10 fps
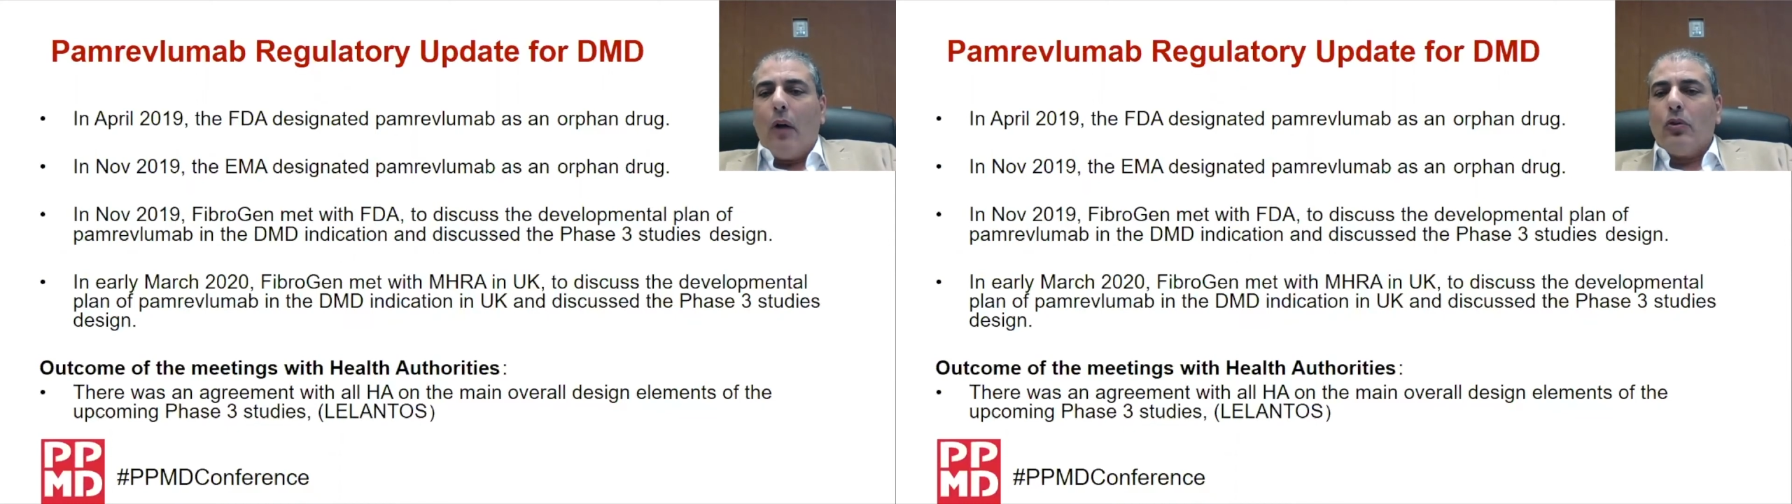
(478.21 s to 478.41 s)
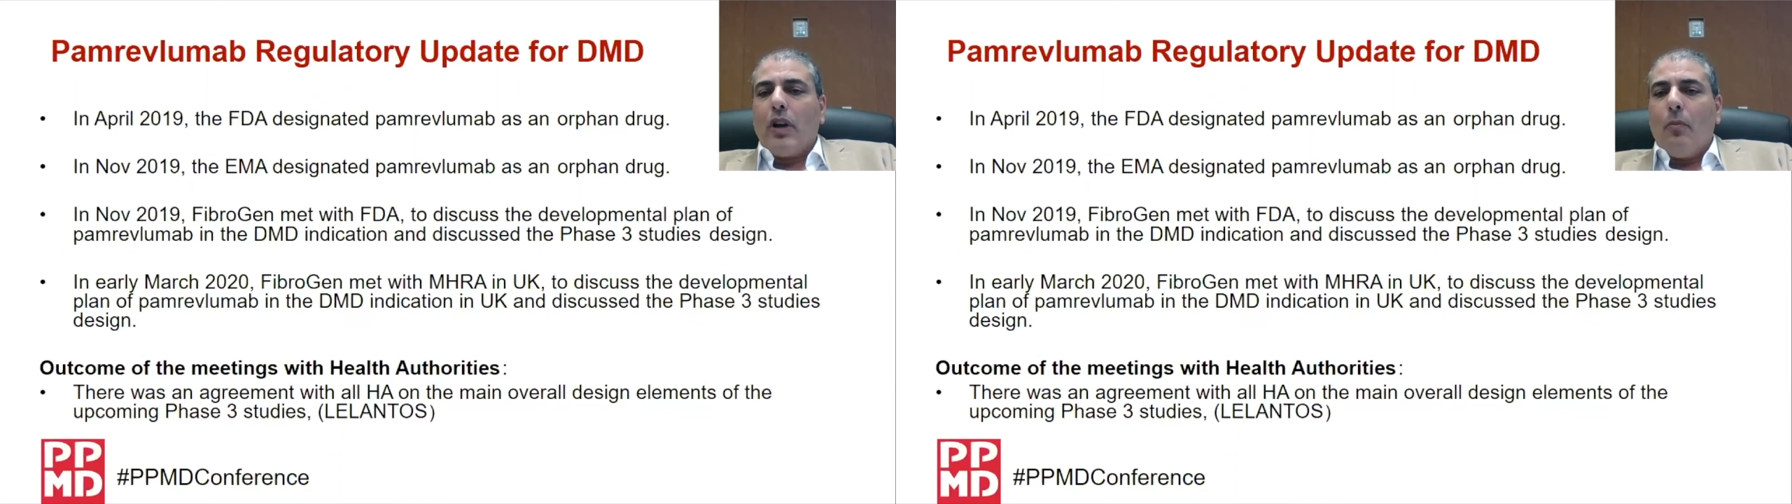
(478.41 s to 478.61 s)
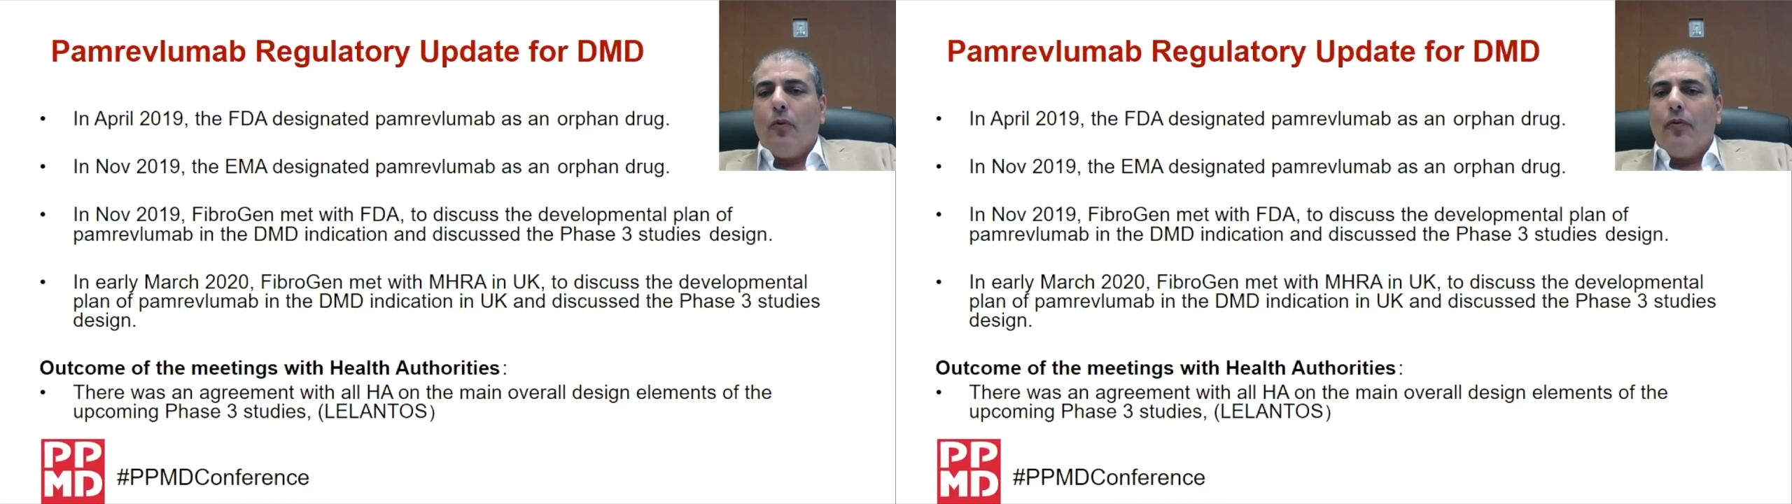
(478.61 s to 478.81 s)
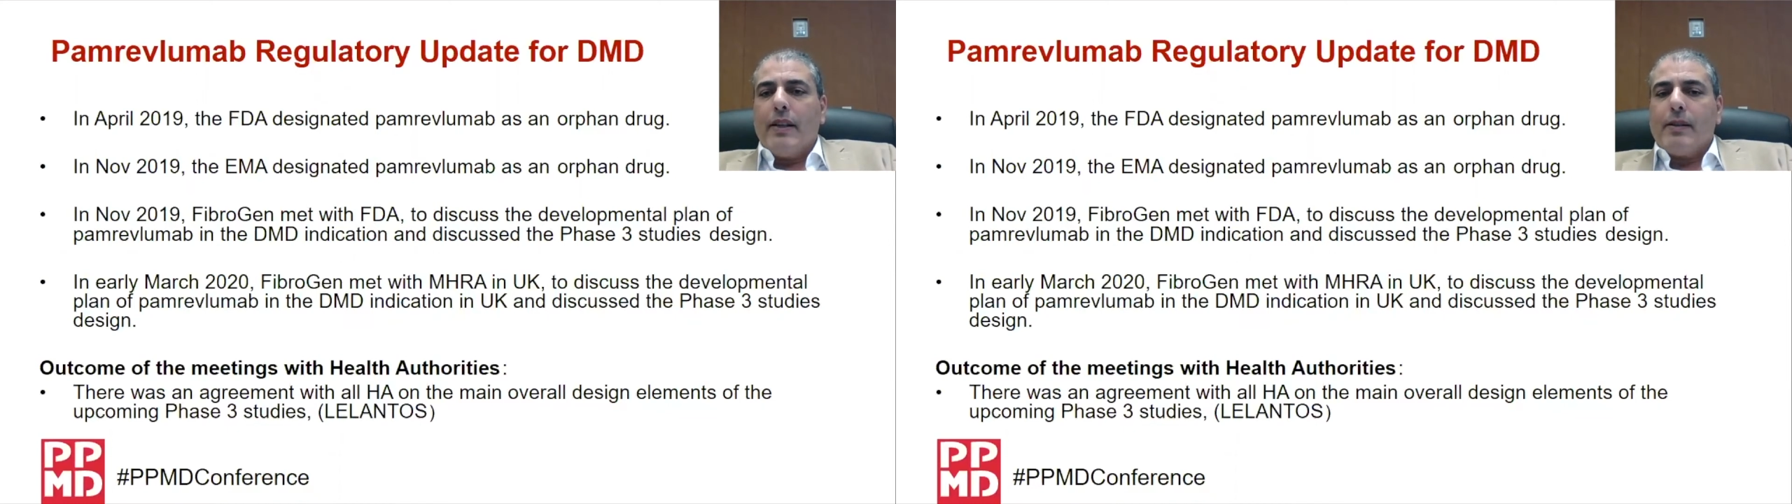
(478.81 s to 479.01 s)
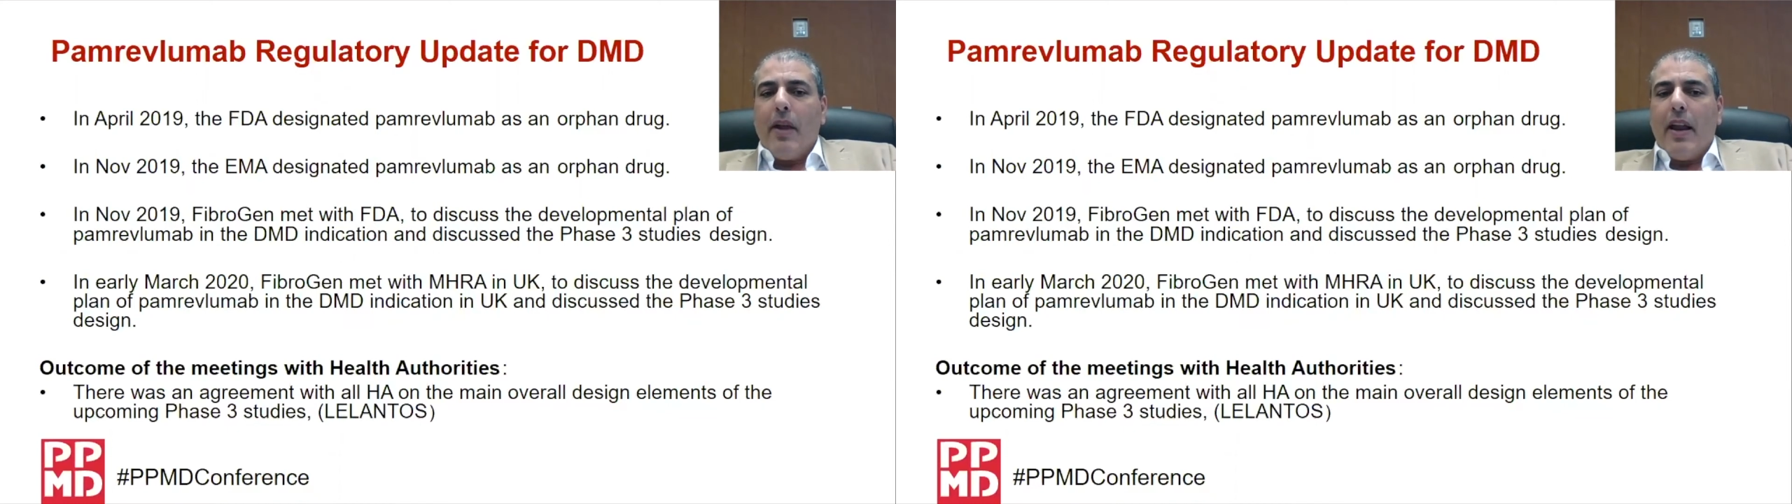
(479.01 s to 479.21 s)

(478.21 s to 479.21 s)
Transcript: outcome of these